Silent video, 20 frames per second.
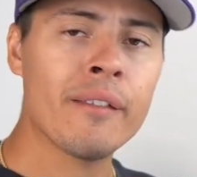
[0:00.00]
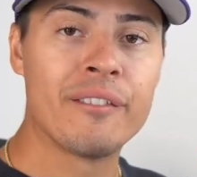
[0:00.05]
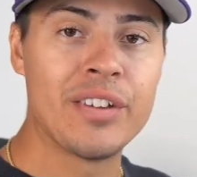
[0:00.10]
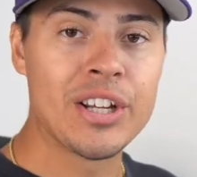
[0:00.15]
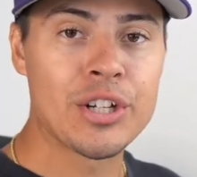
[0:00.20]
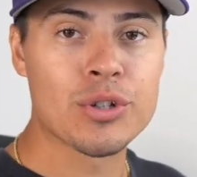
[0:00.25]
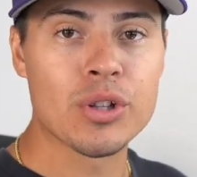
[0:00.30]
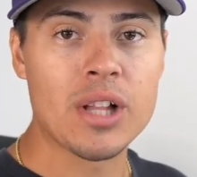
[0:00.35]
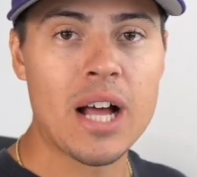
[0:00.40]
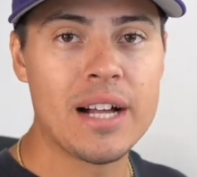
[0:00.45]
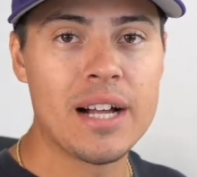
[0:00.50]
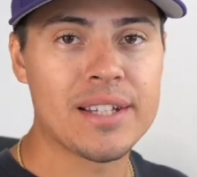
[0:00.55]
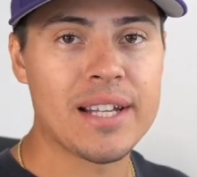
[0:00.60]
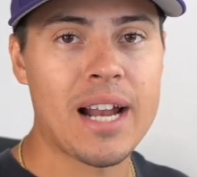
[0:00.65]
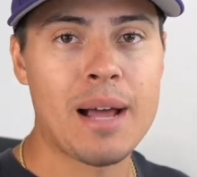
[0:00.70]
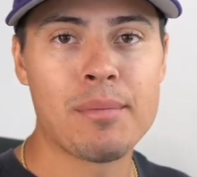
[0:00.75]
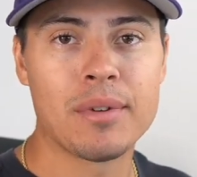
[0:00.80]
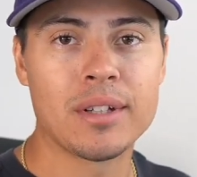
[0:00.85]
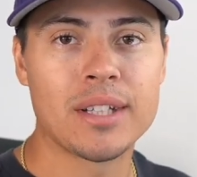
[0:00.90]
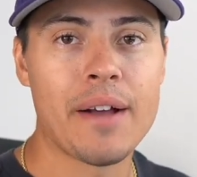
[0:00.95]
visualize
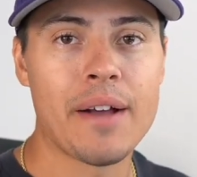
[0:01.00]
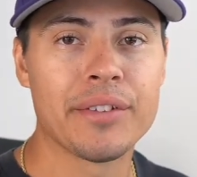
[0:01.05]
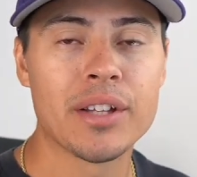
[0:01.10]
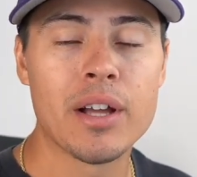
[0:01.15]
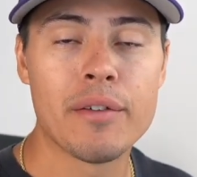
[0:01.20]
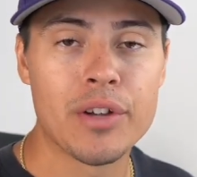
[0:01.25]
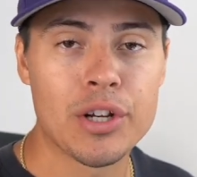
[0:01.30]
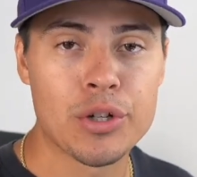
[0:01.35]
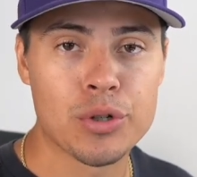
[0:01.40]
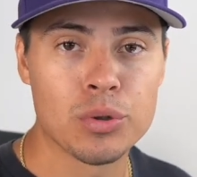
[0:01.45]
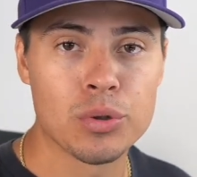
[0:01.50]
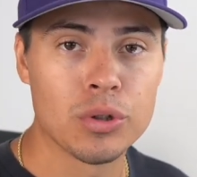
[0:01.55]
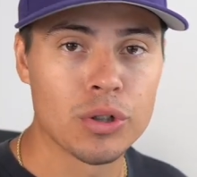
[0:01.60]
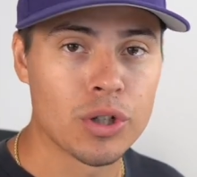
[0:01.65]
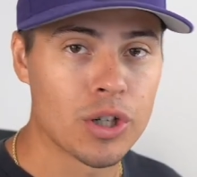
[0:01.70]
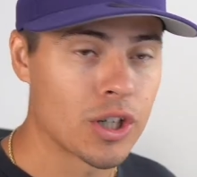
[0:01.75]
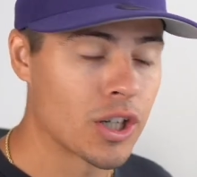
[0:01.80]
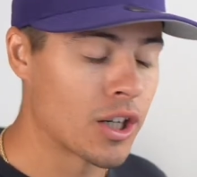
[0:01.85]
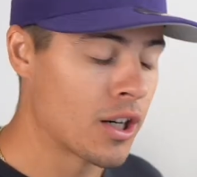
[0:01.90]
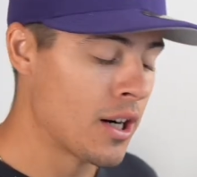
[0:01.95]
it. I'm definitely a visual
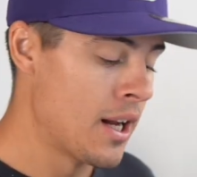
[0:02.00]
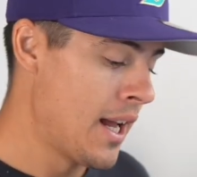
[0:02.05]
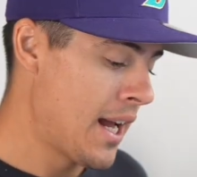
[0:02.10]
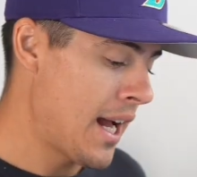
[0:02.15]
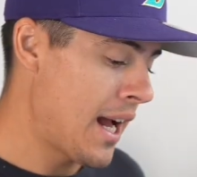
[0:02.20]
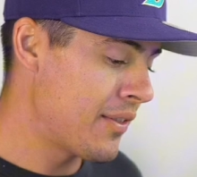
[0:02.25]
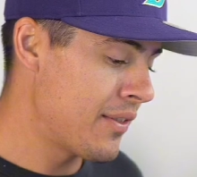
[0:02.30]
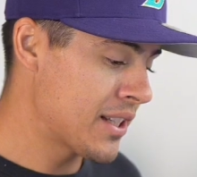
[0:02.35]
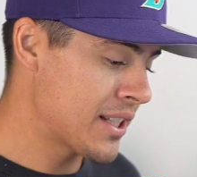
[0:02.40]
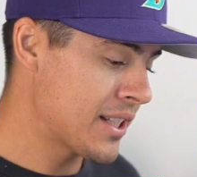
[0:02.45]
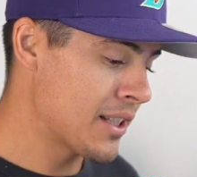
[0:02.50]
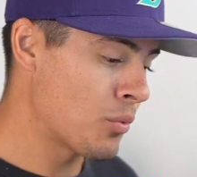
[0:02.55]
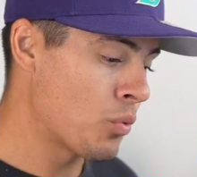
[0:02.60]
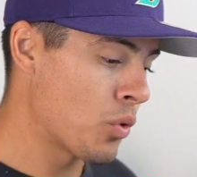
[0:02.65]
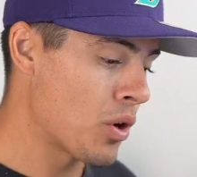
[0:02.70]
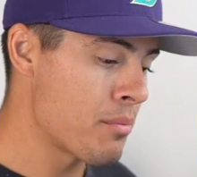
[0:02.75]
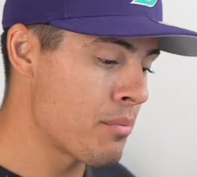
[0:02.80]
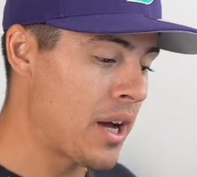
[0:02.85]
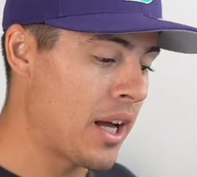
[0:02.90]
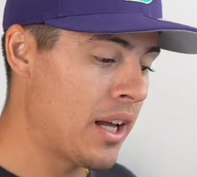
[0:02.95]
learner, and this is
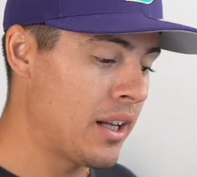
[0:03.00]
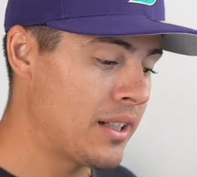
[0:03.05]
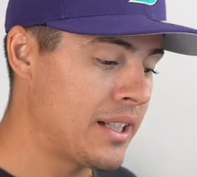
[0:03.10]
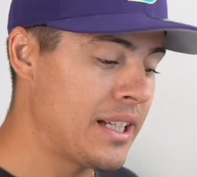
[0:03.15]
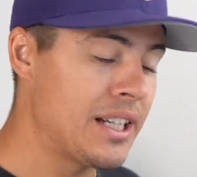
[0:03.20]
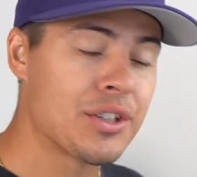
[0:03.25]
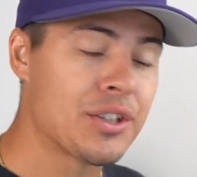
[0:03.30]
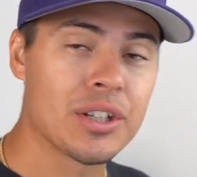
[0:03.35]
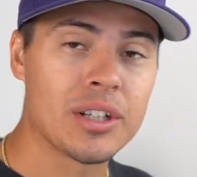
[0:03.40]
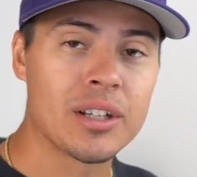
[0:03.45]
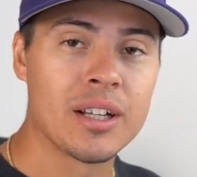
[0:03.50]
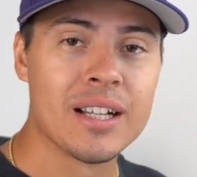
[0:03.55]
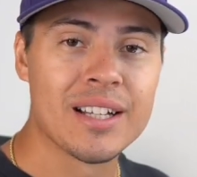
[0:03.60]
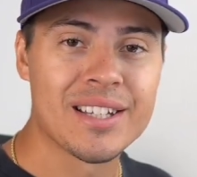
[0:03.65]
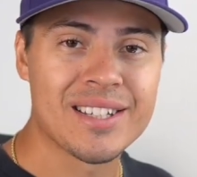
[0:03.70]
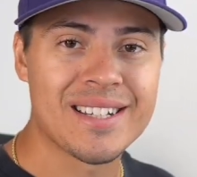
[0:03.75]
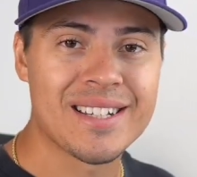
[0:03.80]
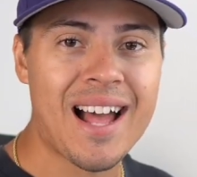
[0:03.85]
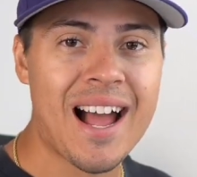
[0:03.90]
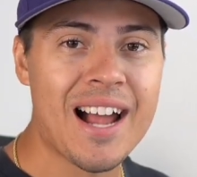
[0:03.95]
one of my teaching
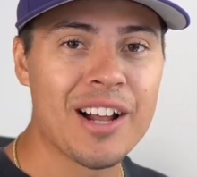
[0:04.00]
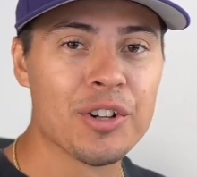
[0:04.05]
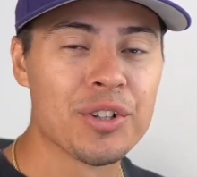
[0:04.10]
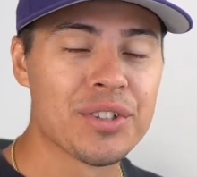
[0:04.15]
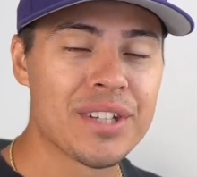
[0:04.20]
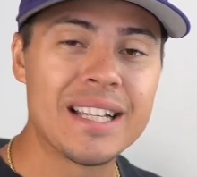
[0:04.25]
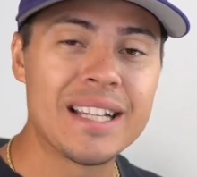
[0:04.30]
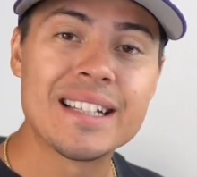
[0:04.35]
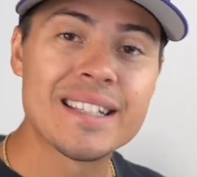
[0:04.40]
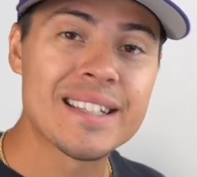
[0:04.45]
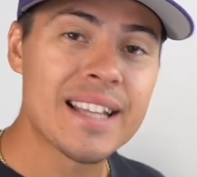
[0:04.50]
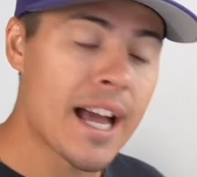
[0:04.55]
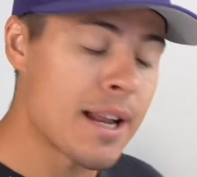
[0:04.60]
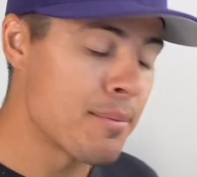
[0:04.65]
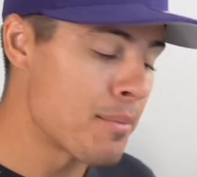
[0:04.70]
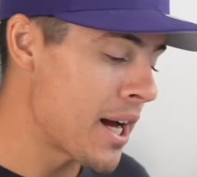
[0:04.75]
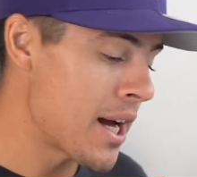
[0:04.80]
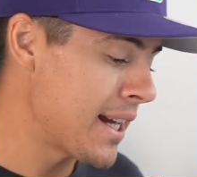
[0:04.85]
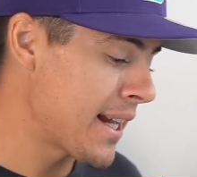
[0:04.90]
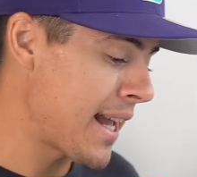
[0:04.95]
styles
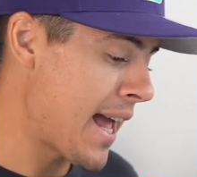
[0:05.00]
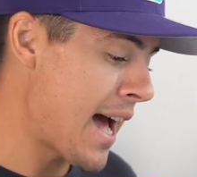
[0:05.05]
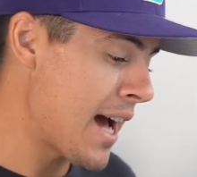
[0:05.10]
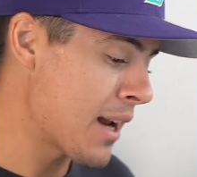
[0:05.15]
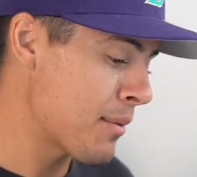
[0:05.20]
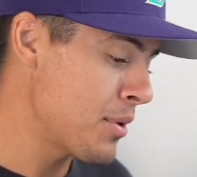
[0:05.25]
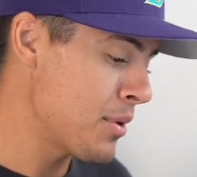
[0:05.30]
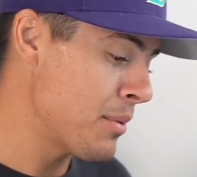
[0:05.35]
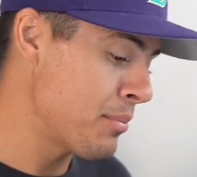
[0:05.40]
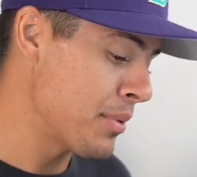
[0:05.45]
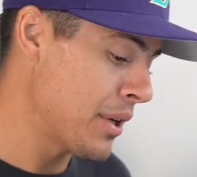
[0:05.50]
inside my academy.